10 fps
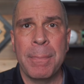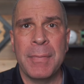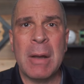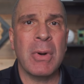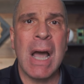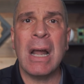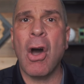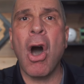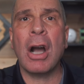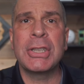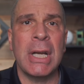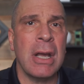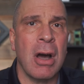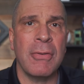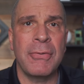That we're not
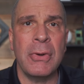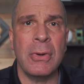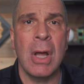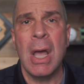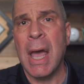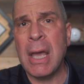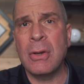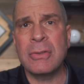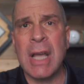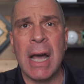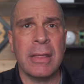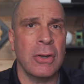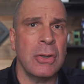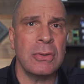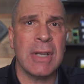auctioning off food. Hey, who's got
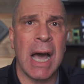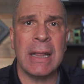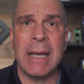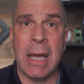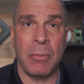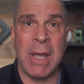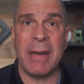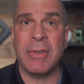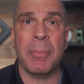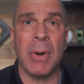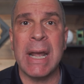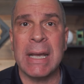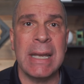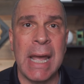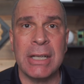that? And we have to break
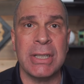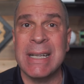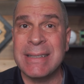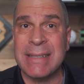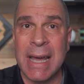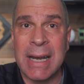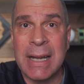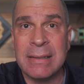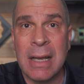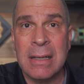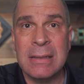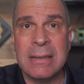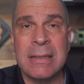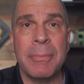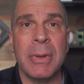connection. Instead, it is
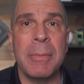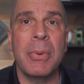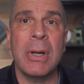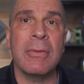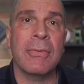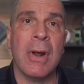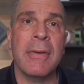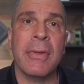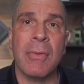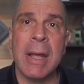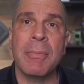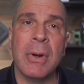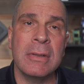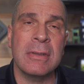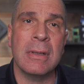simply put in front of the right
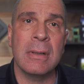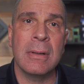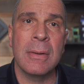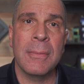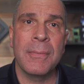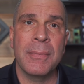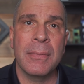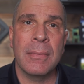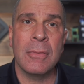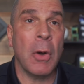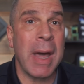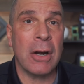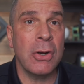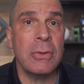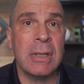person, no
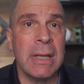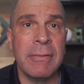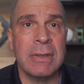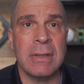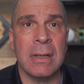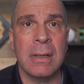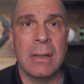matter who delivers it.